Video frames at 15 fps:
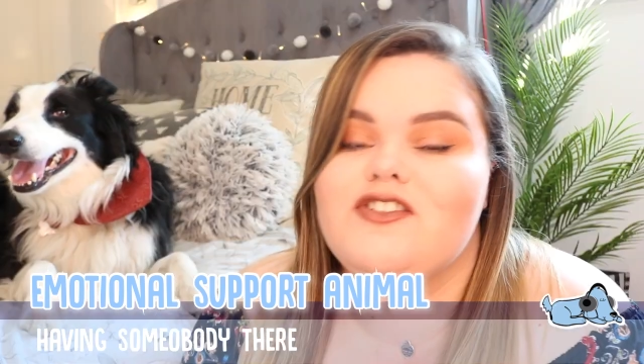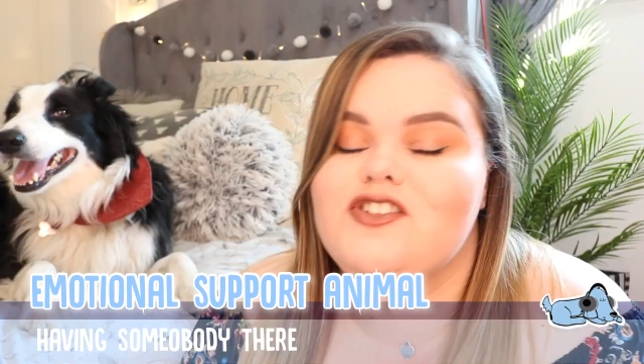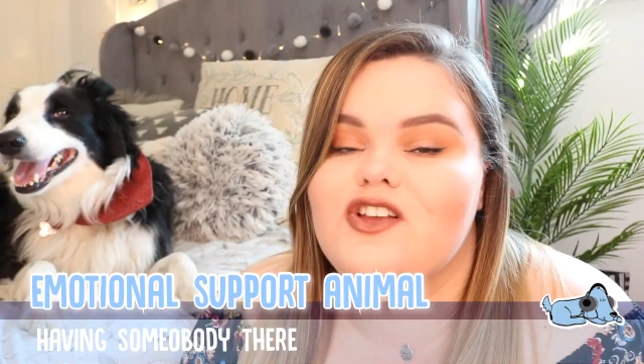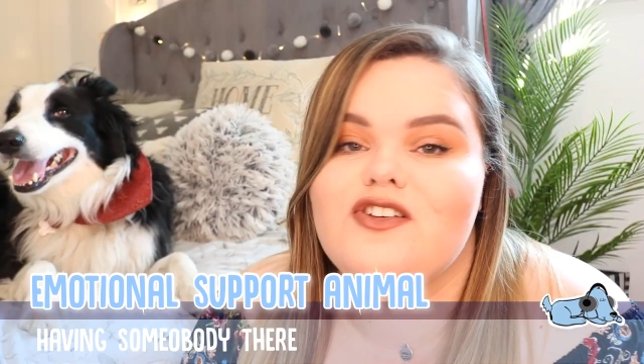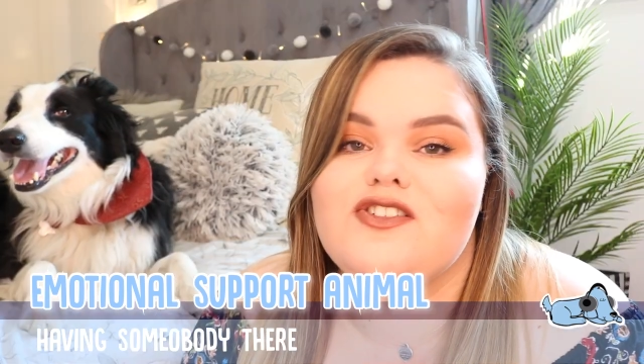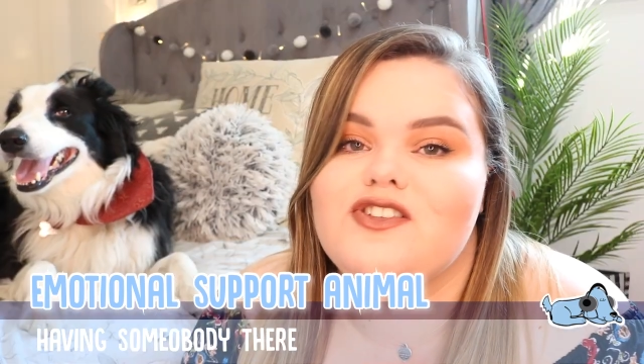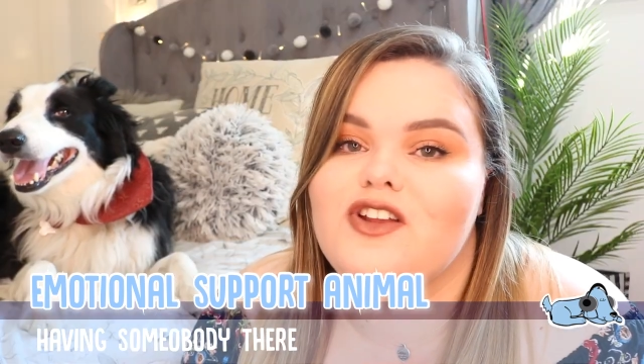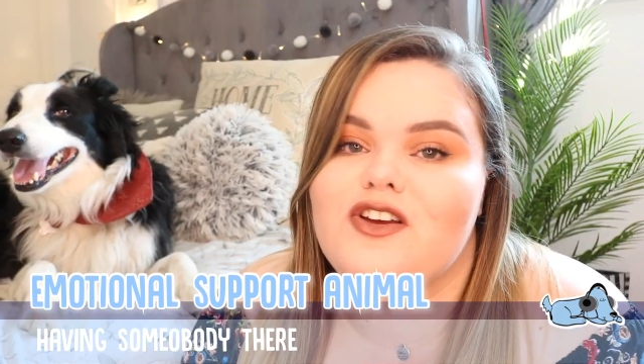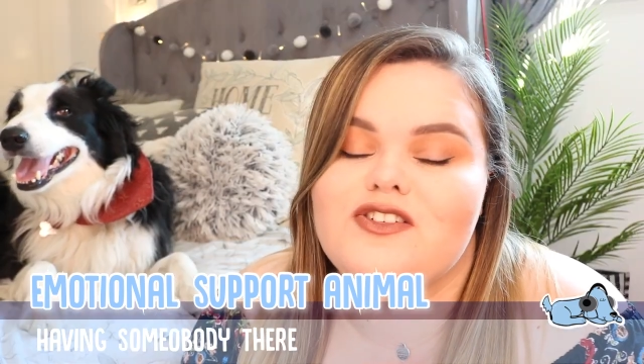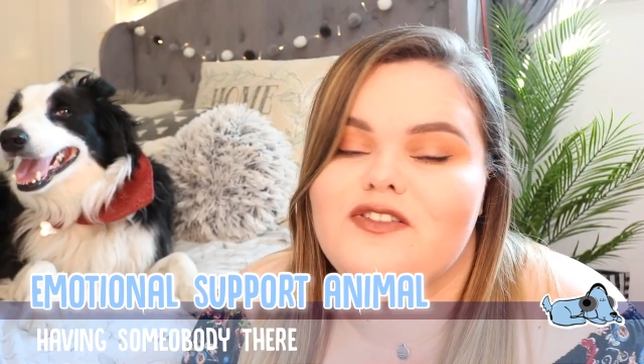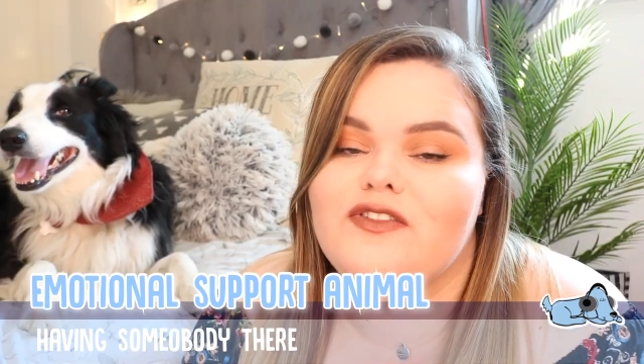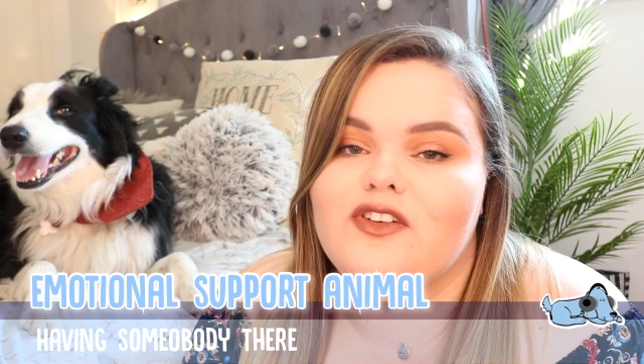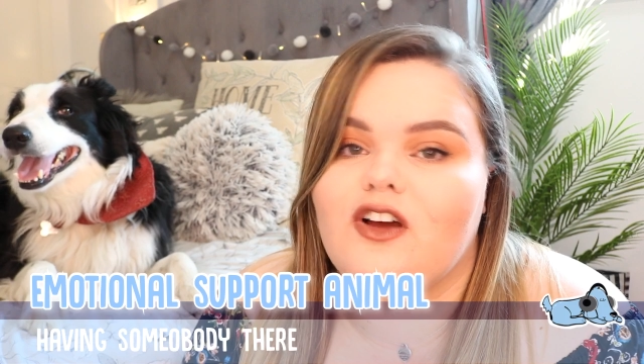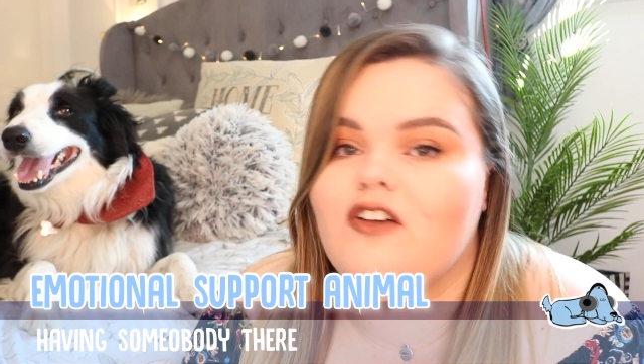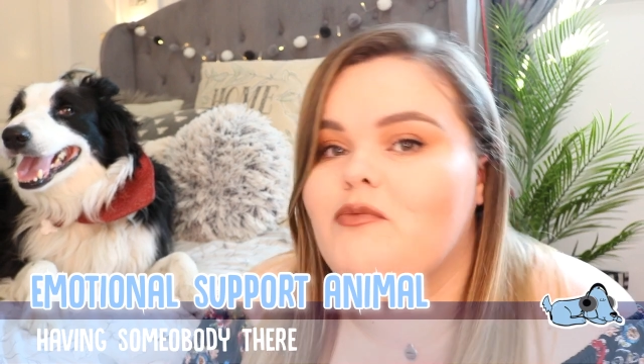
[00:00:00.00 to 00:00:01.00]
us loads and loads
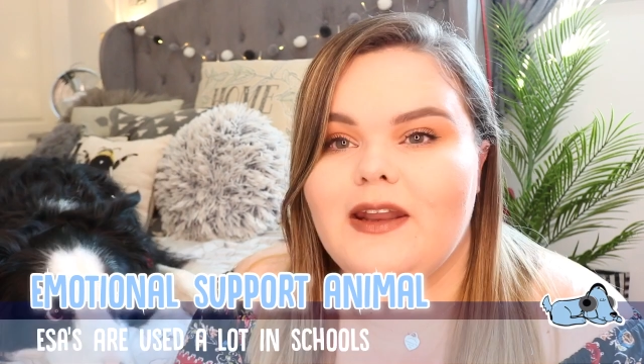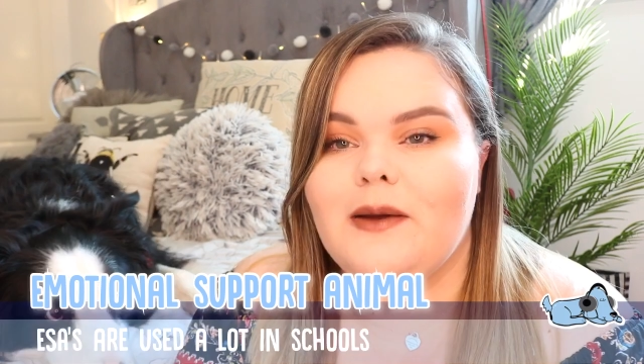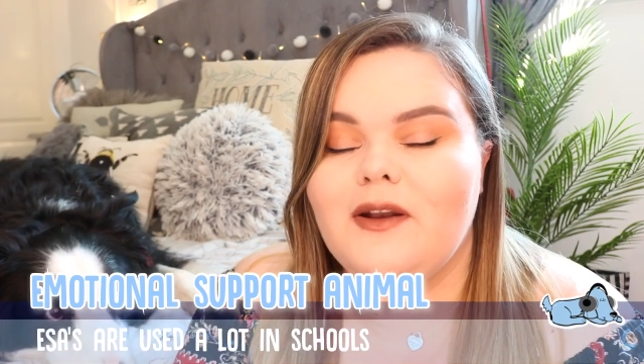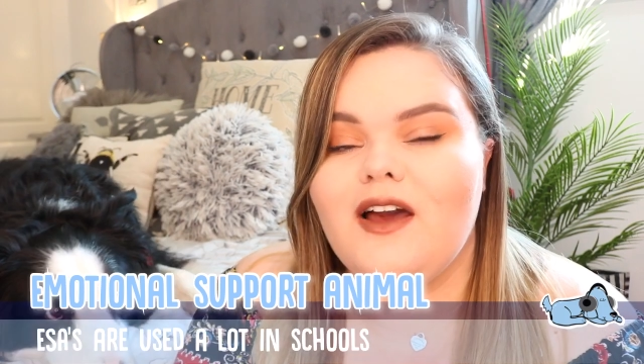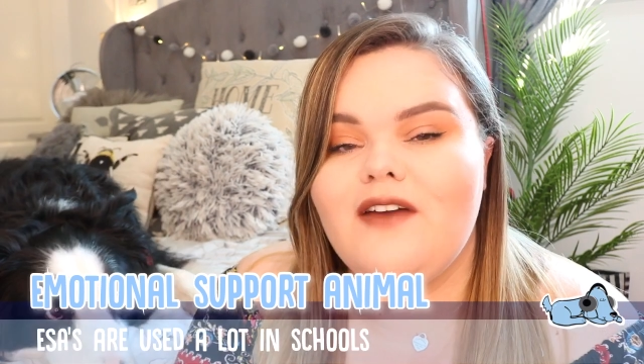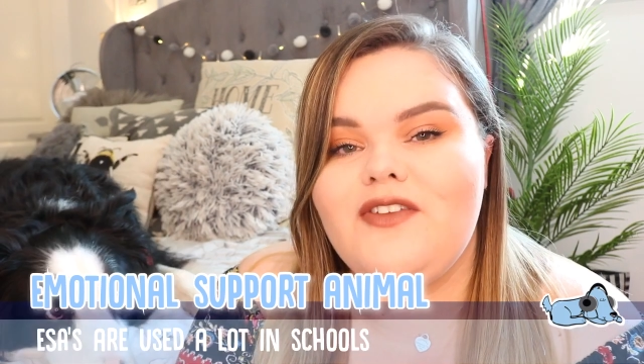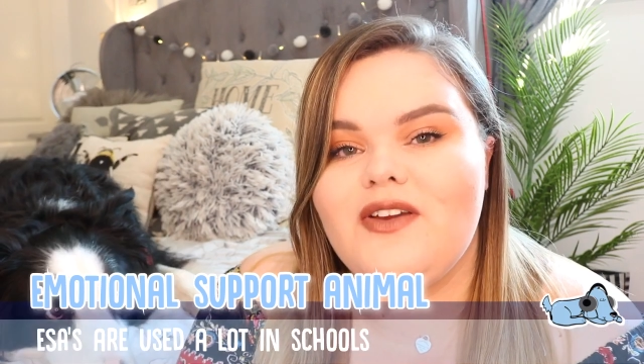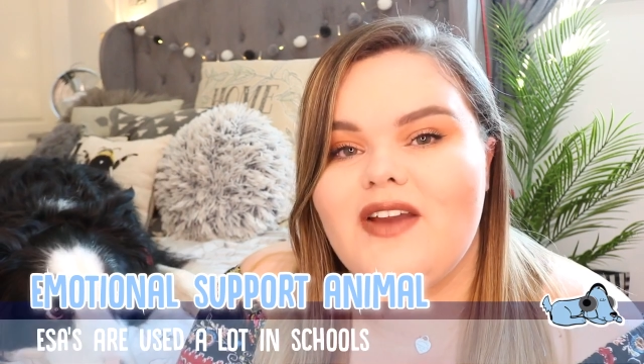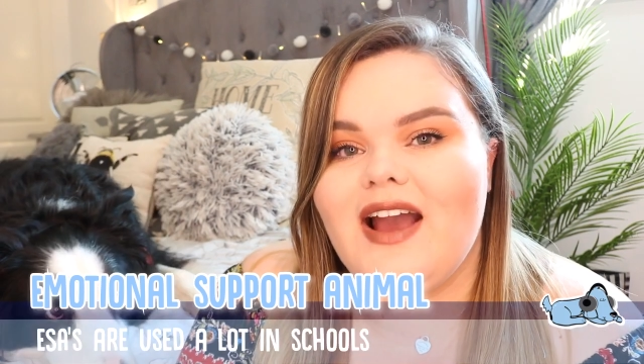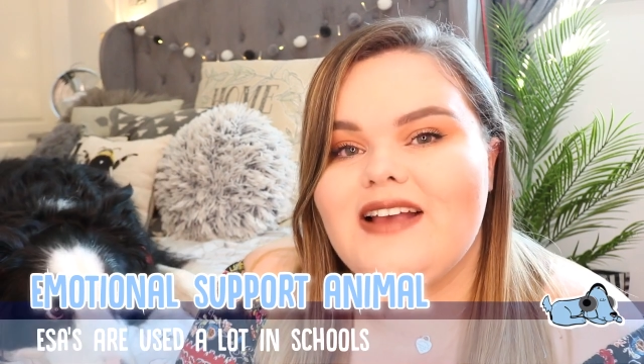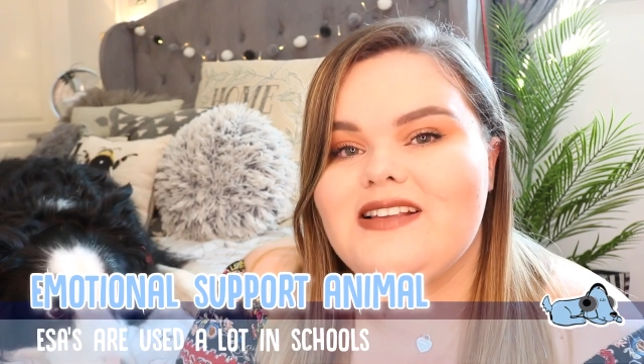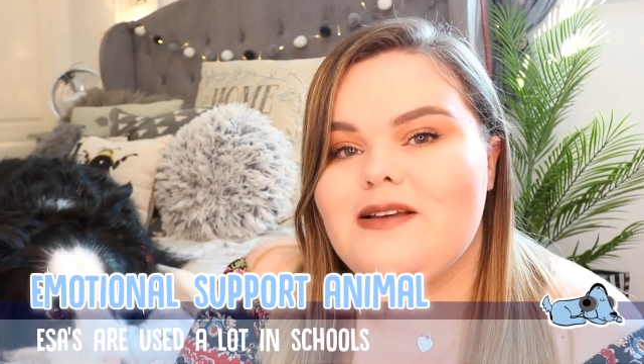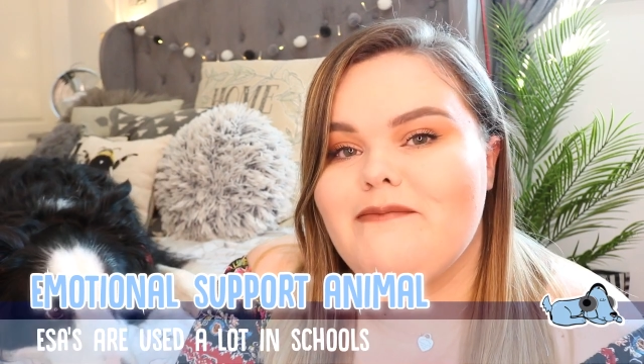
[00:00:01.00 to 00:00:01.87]
of love. Now a lot of you guys